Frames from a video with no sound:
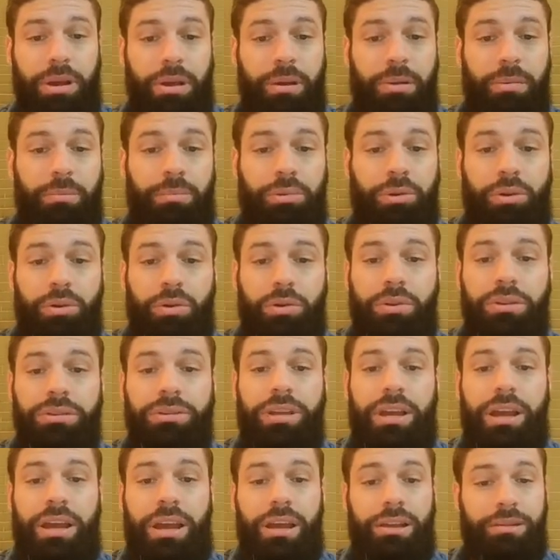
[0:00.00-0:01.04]
Pro is
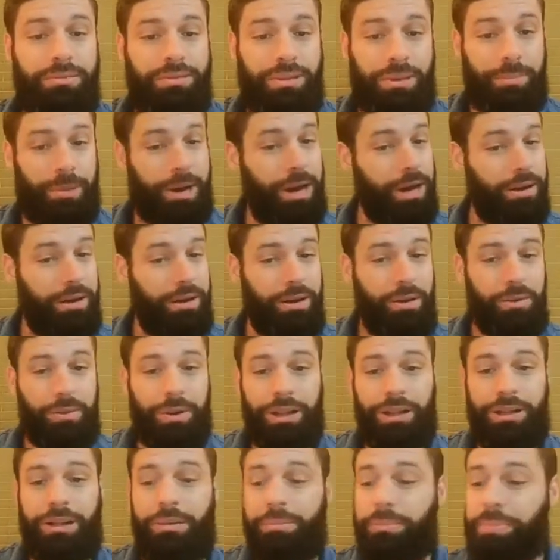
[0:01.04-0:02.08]
here. Amanda,
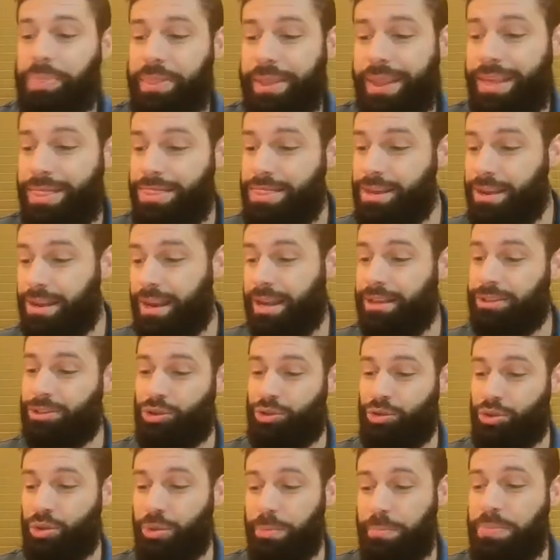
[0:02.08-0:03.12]
welcome in the next
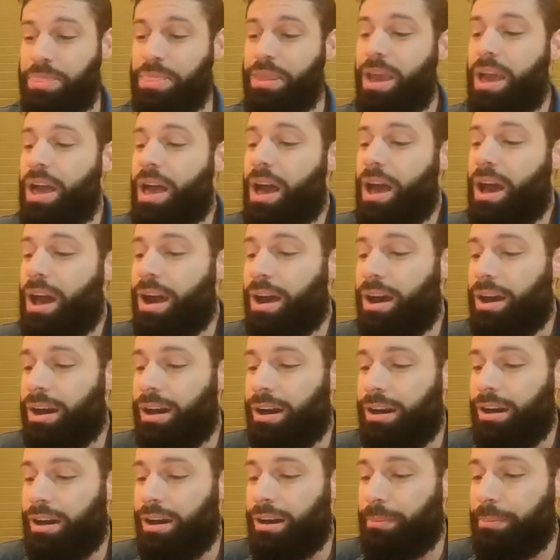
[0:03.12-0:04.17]
room.
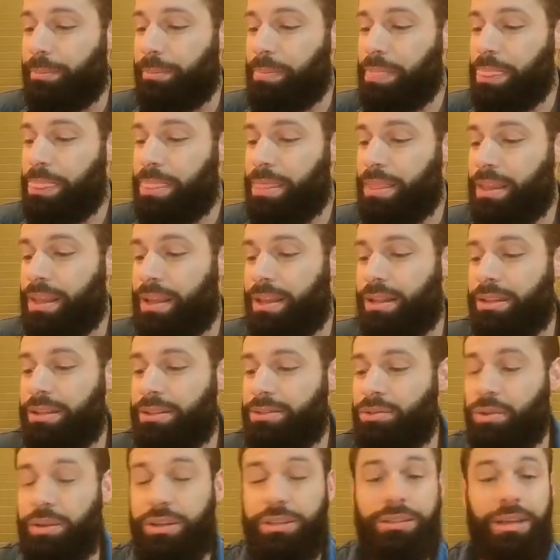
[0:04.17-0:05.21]
So
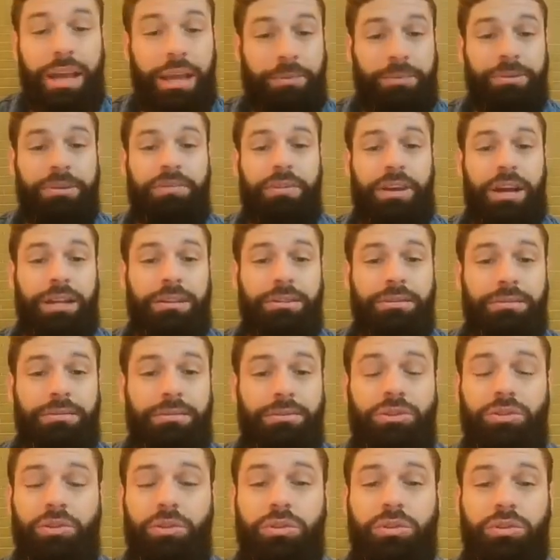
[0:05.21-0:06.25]
the types of ads.
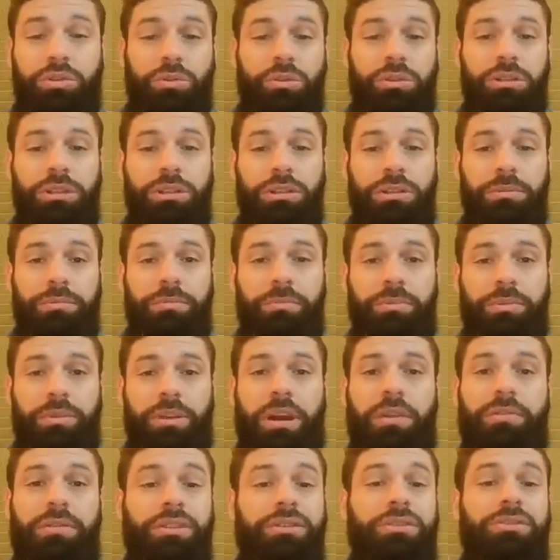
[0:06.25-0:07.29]
So Google
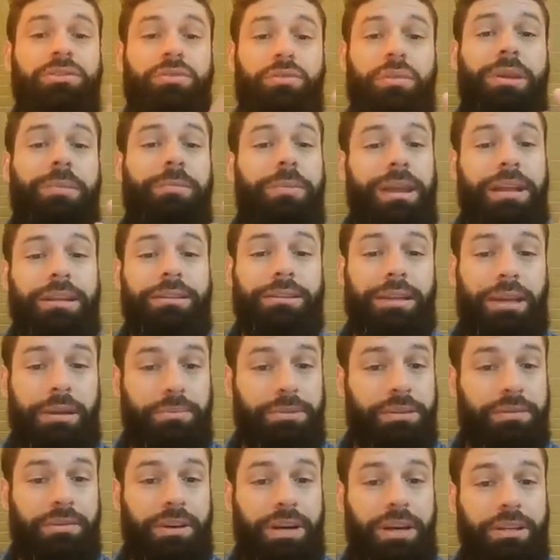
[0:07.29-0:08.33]
covers 3 main types of
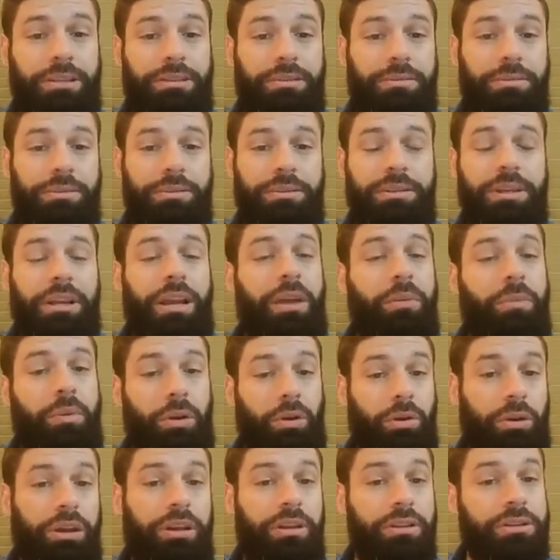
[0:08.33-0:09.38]
ads. Tonight we're
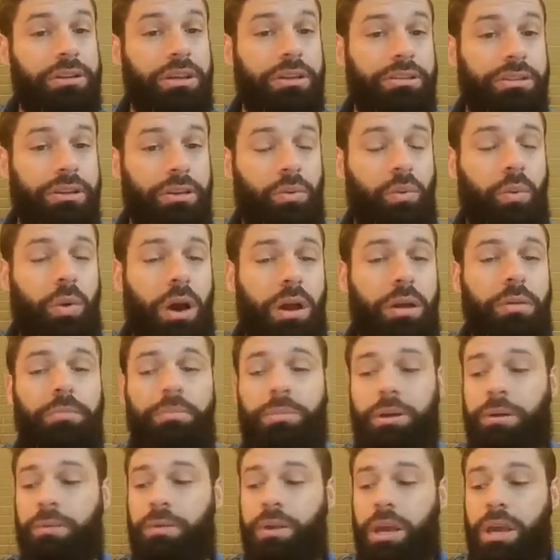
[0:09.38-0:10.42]
only discussing one,
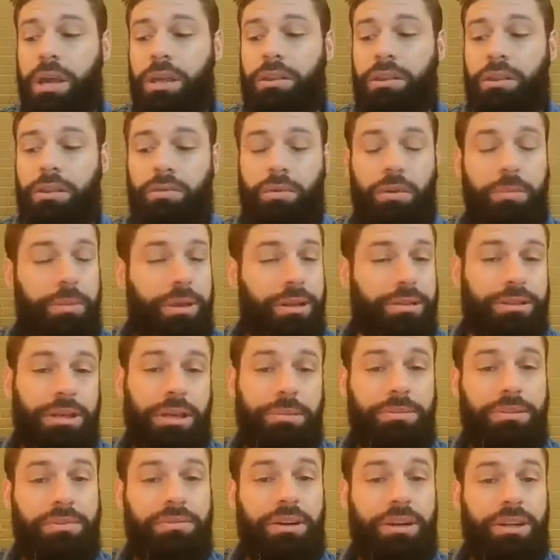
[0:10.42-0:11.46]
but the 3 main types
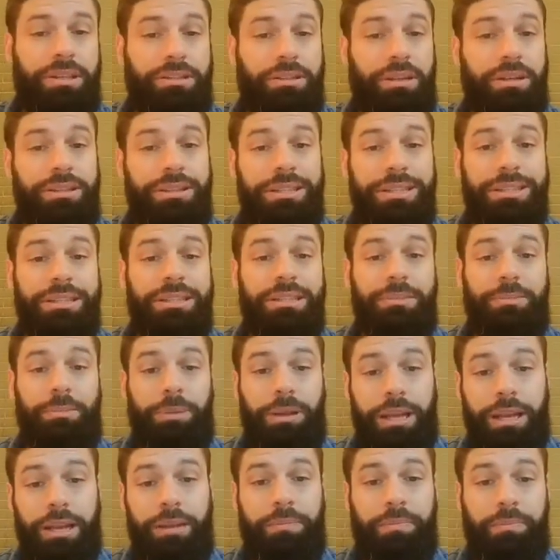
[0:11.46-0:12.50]
of ads are display,